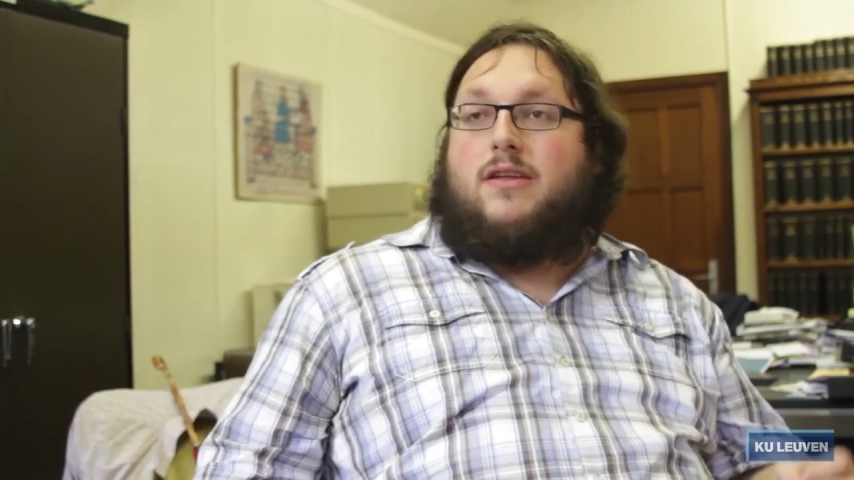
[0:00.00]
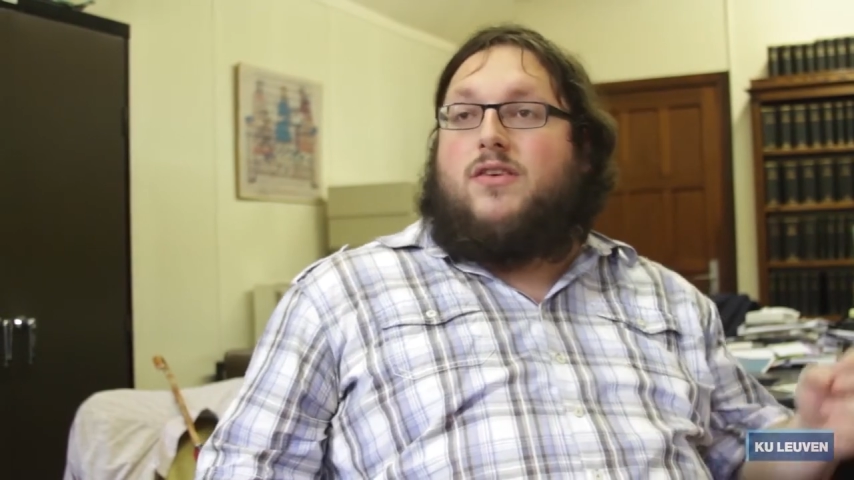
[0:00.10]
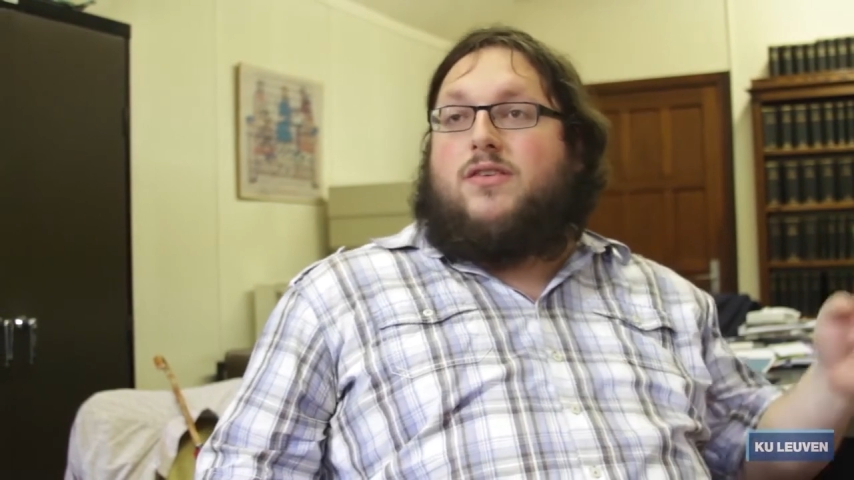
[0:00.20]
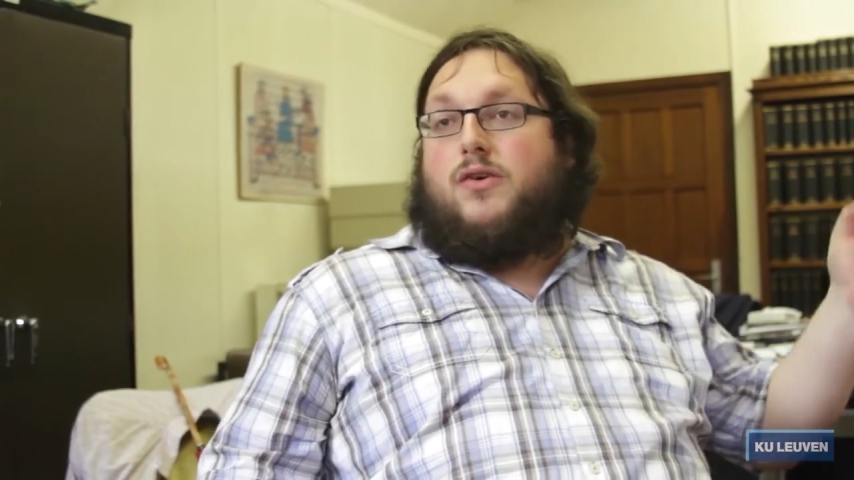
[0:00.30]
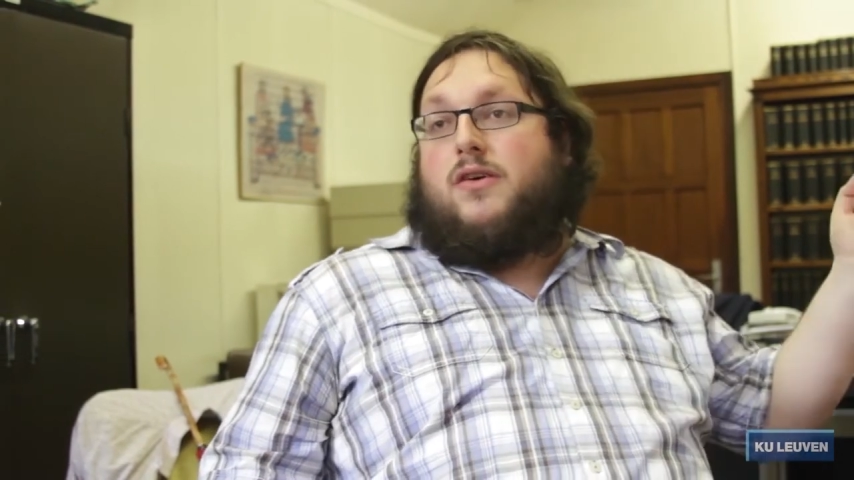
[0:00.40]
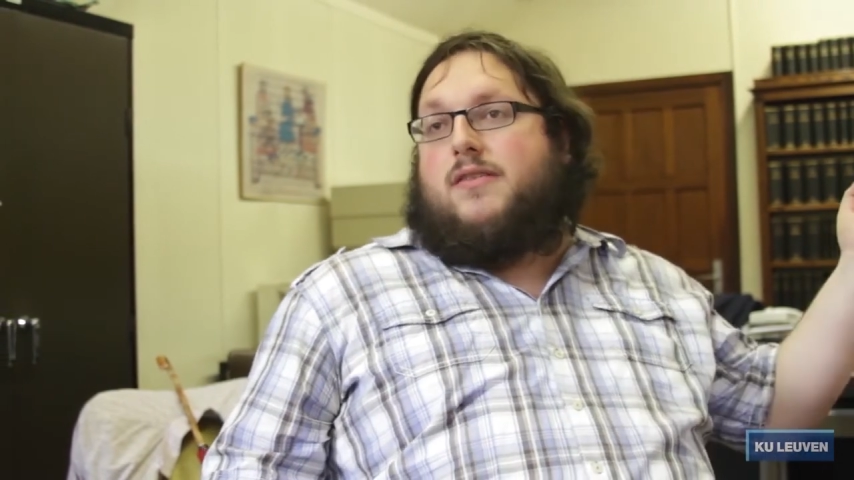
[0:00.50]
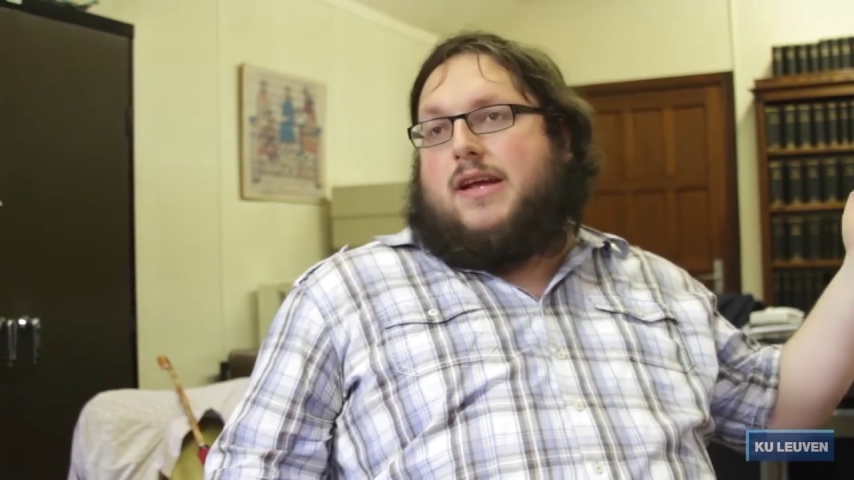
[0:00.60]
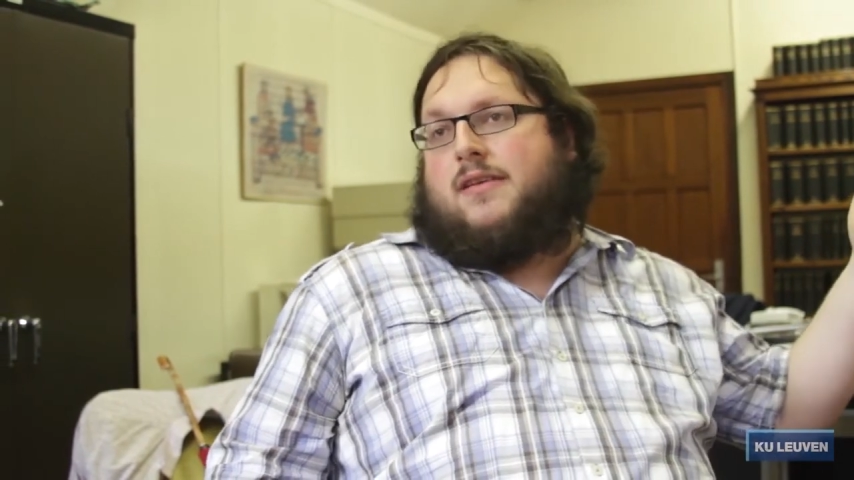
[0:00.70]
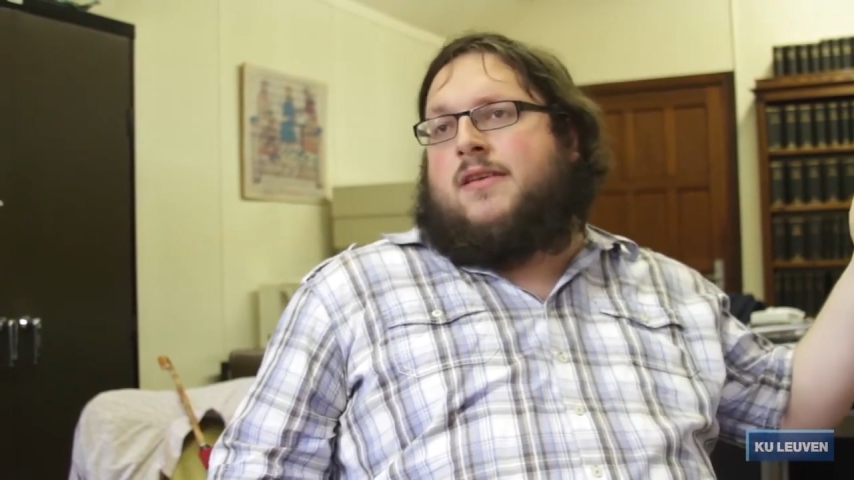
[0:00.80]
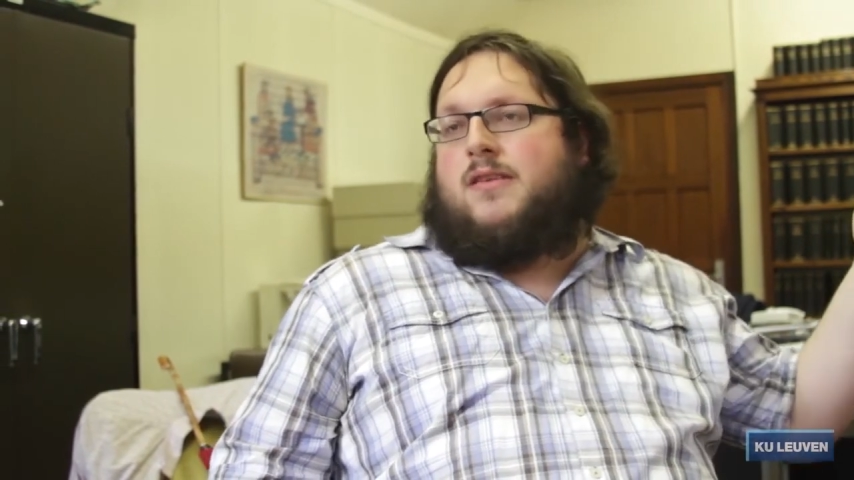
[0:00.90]
I just heard
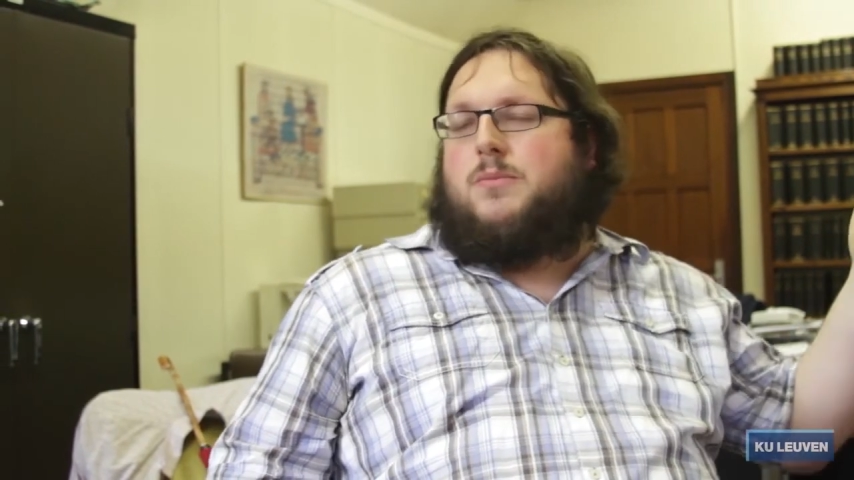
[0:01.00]
that